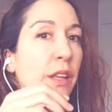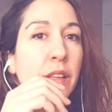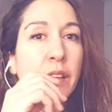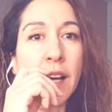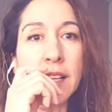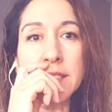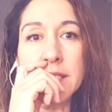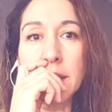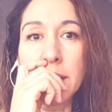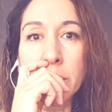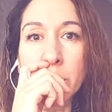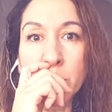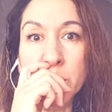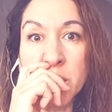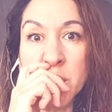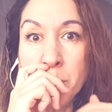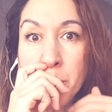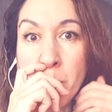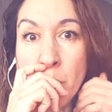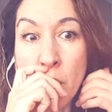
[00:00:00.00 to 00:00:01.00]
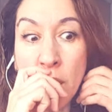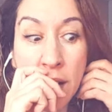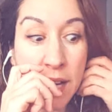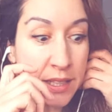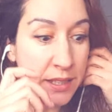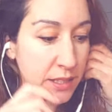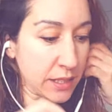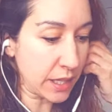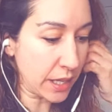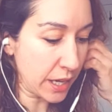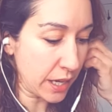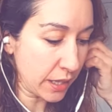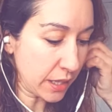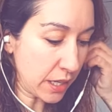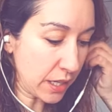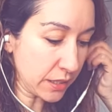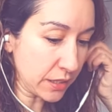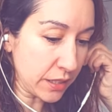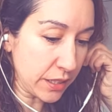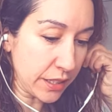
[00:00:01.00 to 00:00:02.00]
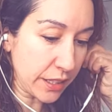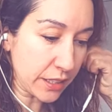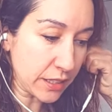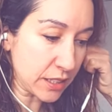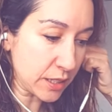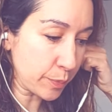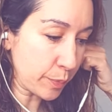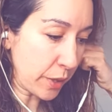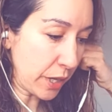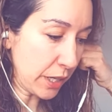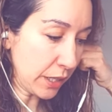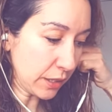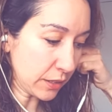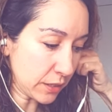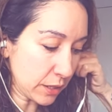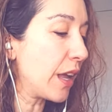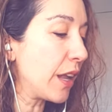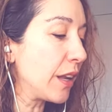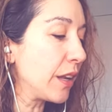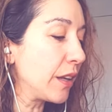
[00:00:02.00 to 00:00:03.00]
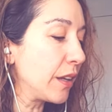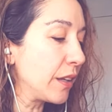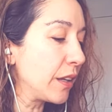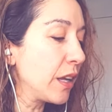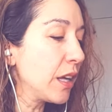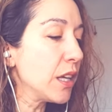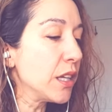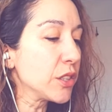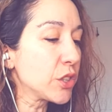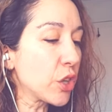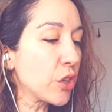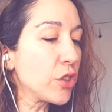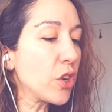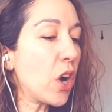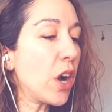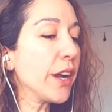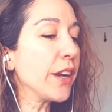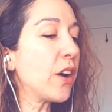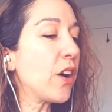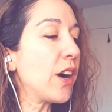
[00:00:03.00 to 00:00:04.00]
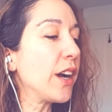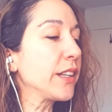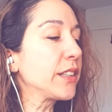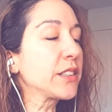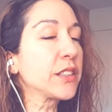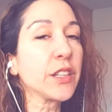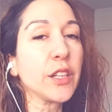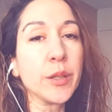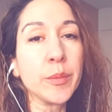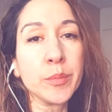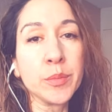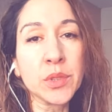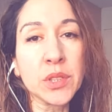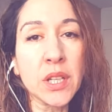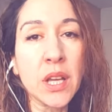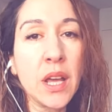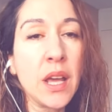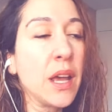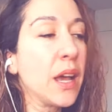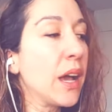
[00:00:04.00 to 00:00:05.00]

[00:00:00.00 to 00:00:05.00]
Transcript: that's a little surprise there that I didn't expect. And so nine items